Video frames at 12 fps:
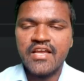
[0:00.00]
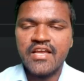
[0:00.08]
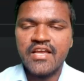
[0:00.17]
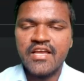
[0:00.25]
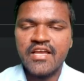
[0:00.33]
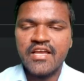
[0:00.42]

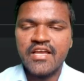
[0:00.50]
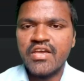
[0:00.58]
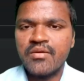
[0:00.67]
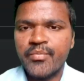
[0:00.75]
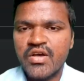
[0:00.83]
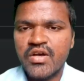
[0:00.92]
whenever we
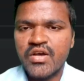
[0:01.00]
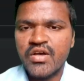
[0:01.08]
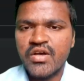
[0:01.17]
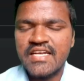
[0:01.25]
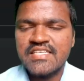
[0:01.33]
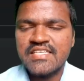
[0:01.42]
are passing
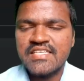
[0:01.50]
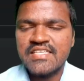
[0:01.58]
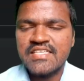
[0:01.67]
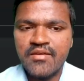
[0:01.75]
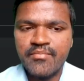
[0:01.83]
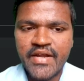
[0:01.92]
the nested
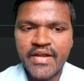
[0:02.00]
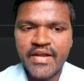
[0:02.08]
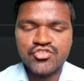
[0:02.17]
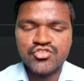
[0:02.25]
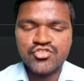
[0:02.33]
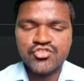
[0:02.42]
elements
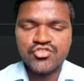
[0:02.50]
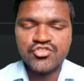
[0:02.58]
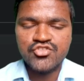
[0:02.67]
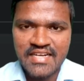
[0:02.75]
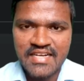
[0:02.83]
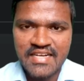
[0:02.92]
to this
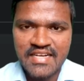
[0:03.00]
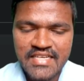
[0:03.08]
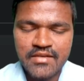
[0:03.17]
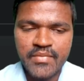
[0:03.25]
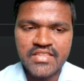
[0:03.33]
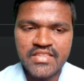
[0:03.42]
particular
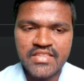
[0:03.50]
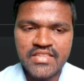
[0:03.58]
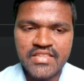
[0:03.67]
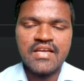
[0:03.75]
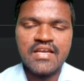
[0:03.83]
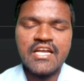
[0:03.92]
dict
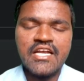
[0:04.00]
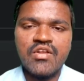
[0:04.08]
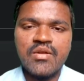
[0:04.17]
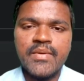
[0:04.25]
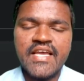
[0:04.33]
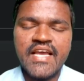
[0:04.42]
method, it
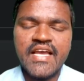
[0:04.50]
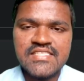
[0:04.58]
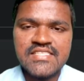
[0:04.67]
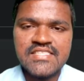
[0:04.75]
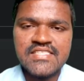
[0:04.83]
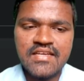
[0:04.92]
will be
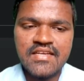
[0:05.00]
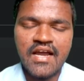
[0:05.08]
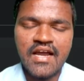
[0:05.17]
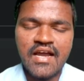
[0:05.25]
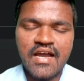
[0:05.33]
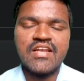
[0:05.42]
considering
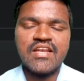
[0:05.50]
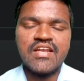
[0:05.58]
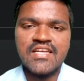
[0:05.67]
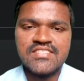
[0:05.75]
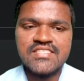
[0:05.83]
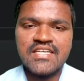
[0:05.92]
and it will
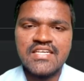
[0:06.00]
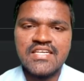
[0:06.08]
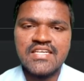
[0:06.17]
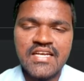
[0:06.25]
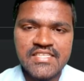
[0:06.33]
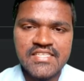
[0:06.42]
construct the
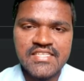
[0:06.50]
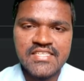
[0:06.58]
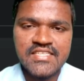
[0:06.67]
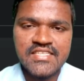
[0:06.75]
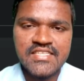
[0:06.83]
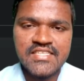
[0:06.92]
dictionary.